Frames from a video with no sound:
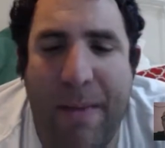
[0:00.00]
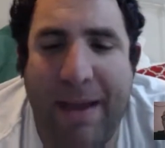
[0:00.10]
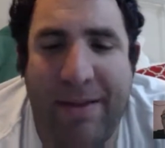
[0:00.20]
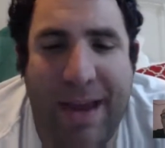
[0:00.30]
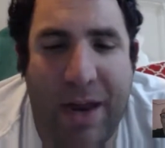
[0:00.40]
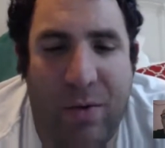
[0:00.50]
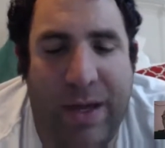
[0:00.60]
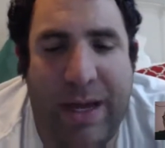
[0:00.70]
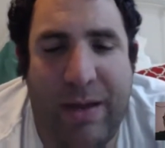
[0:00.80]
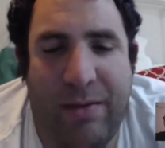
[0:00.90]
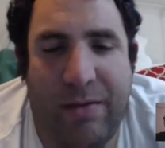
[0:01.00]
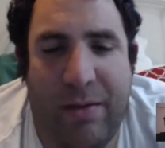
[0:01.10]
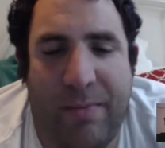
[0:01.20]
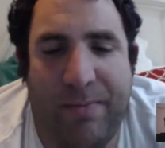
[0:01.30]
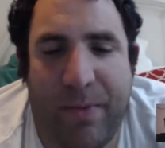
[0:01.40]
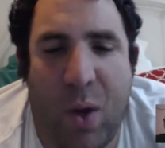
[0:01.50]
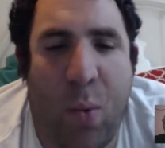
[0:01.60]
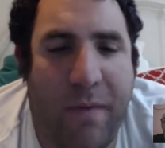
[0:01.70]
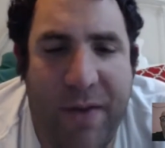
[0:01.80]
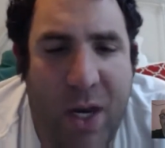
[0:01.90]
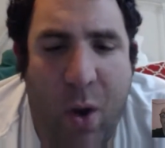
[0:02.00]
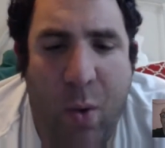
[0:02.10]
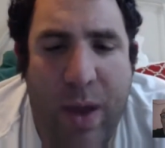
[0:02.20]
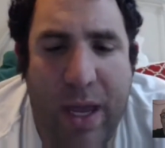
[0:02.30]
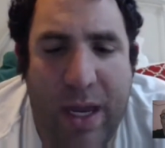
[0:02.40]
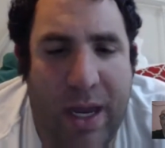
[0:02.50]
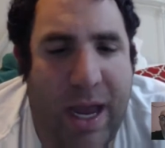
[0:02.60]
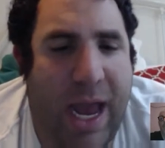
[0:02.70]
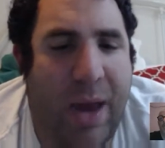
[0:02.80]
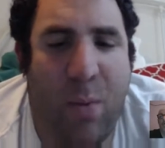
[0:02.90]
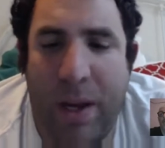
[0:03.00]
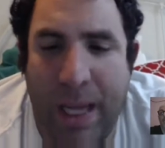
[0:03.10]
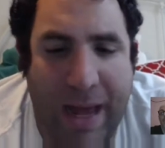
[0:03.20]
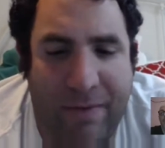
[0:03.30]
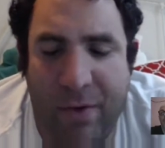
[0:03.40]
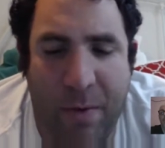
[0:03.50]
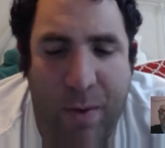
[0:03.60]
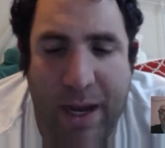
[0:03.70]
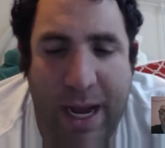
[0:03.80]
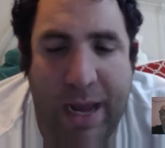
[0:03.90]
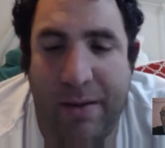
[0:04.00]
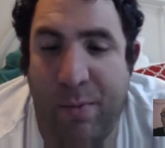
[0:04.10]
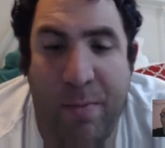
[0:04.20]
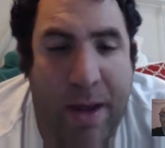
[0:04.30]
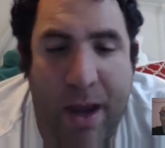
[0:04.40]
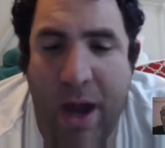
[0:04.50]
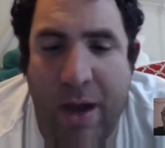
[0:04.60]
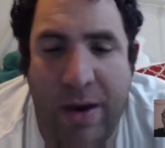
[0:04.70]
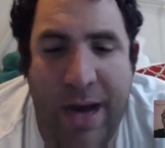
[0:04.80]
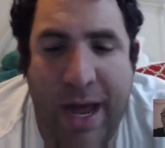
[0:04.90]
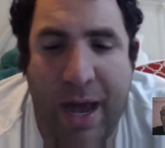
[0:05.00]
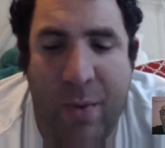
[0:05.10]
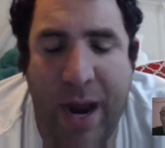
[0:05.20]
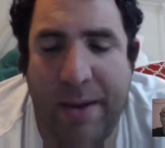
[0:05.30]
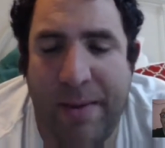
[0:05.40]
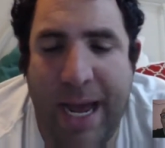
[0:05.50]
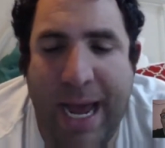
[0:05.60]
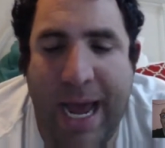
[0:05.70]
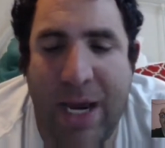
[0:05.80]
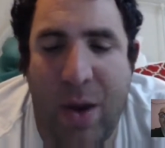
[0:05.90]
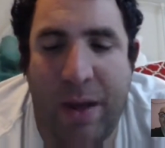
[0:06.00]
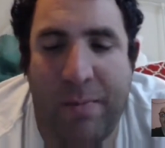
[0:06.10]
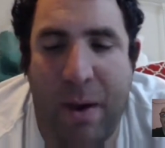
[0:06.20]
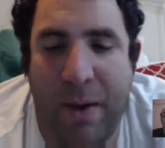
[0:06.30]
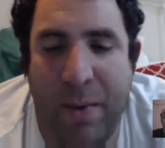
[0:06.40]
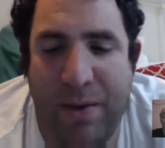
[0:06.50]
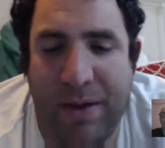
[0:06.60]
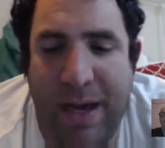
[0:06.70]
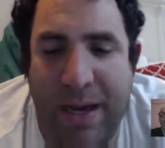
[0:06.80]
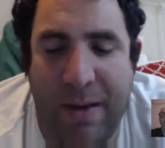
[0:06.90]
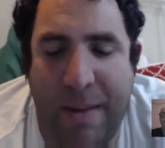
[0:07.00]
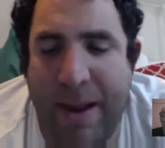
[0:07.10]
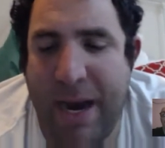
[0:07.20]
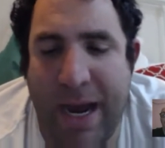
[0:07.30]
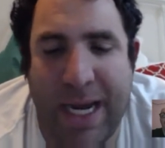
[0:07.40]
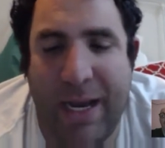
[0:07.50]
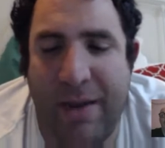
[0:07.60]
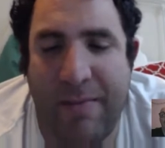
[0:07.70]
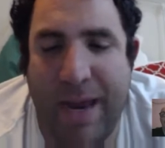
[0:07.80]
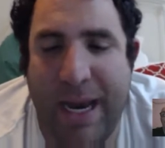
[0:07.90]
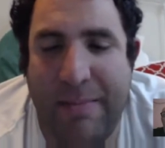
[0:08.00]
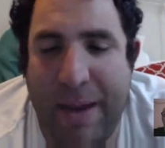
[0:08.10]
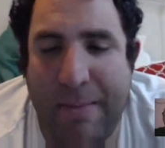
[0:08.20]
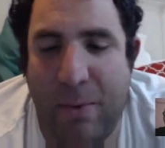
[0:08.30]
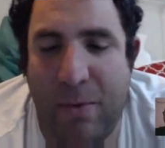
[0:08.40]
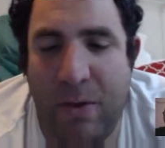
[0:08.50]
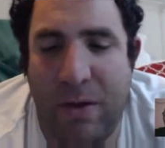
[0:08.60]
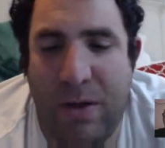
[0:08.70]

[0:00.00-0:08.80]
my schedule is one video a week and one live stream a week. It will be on a random day. I know that's probably risky, and I may not get as many people